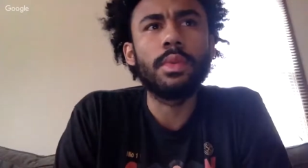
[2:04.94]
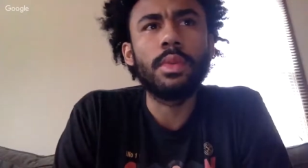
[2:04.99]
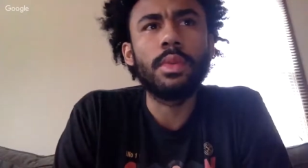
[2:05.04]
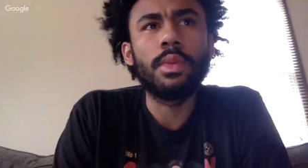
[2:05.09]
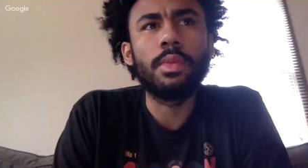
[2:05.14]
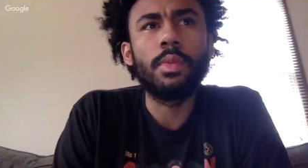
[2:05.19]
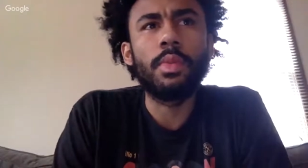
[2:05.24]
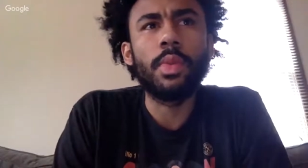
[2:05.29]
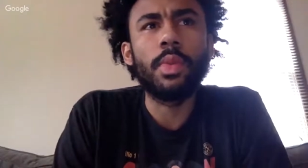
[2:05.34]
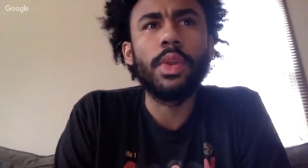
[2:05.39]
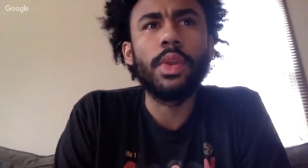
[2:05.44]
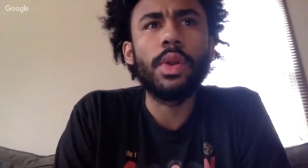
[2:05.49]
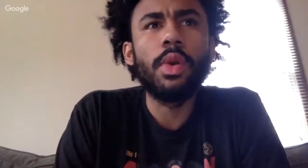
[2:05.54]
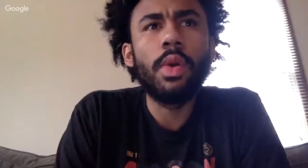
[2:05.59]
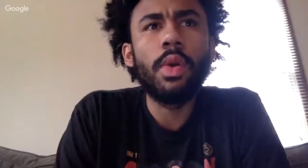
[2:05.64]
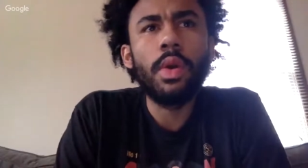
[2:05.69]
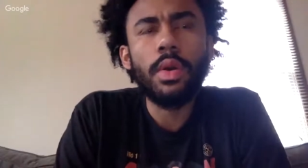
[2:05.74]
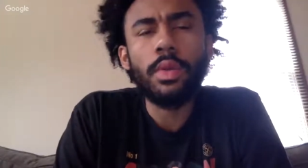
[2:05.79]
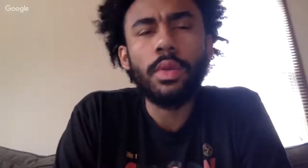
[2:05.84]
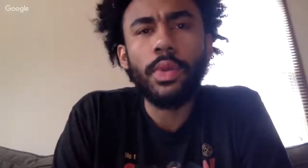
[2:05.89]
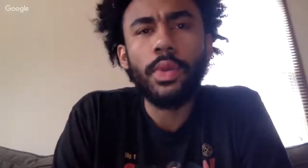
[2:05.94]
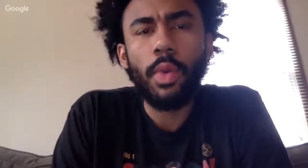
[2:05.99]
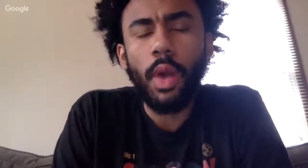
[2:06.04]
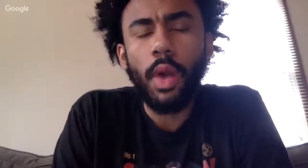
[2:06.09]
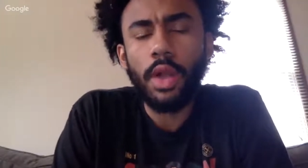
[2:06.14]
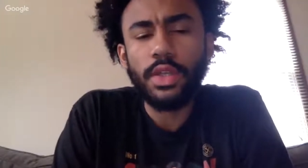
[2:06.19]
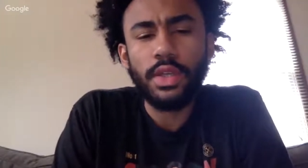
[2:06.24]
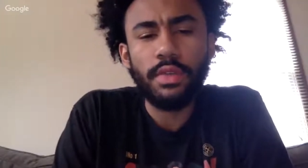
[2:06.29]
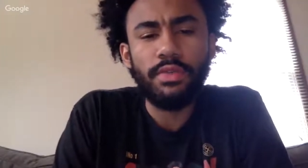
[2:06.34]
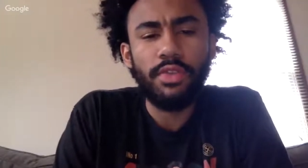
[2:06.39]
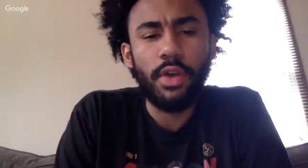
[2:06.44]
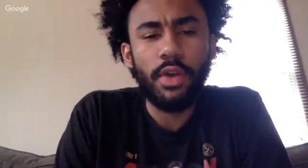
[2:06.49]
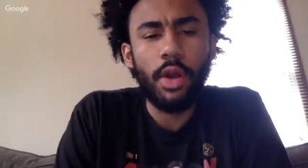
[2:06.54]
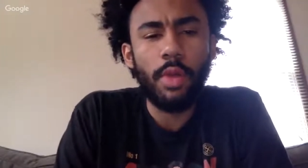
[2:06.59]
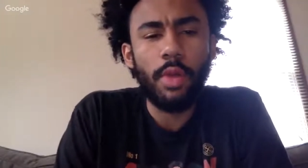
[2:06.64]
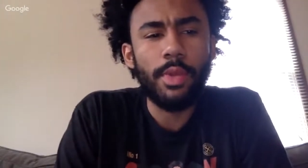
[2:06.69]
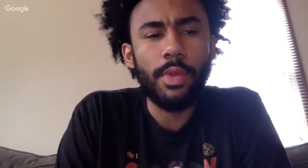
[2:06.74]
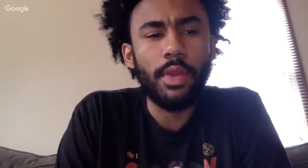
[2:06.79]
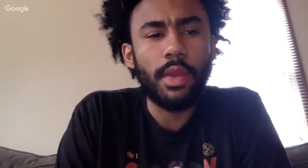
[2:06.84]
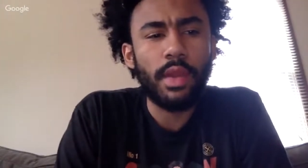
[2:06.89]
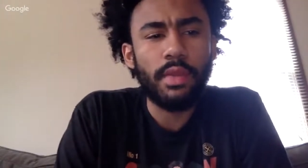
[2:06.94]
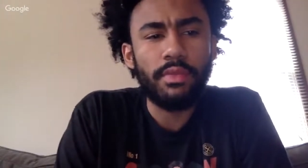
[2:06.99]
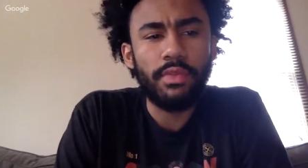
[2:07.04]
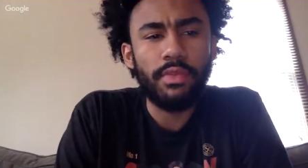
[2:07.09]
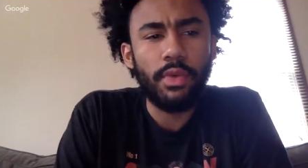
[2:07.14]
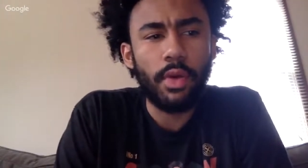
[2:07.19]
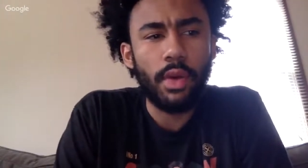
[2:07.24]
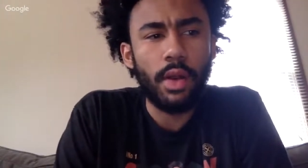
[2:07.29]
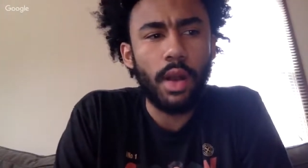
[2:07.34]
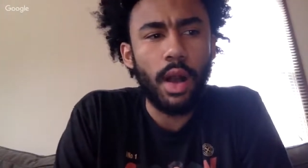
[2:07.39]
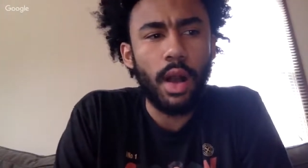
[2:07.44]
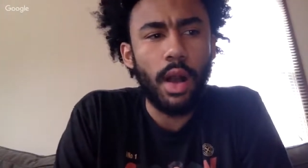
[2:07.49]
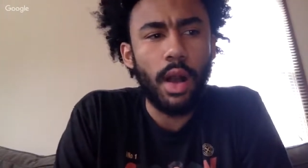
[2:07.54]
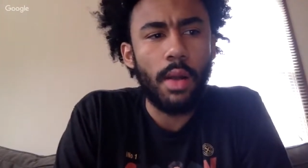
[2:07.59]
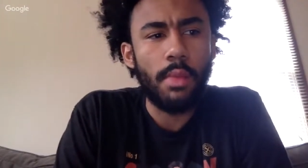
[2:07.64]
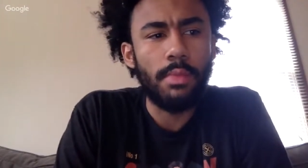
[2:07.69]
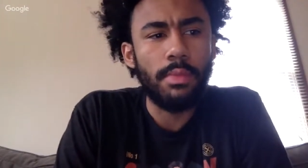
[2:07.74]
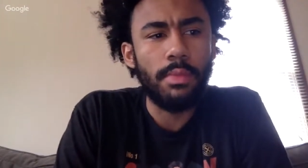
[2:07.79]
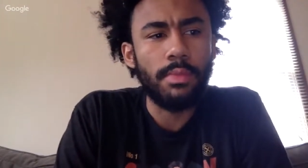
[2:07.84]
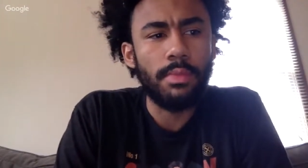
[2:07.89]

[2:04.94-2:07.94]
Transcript: When you're watching film, you're looking for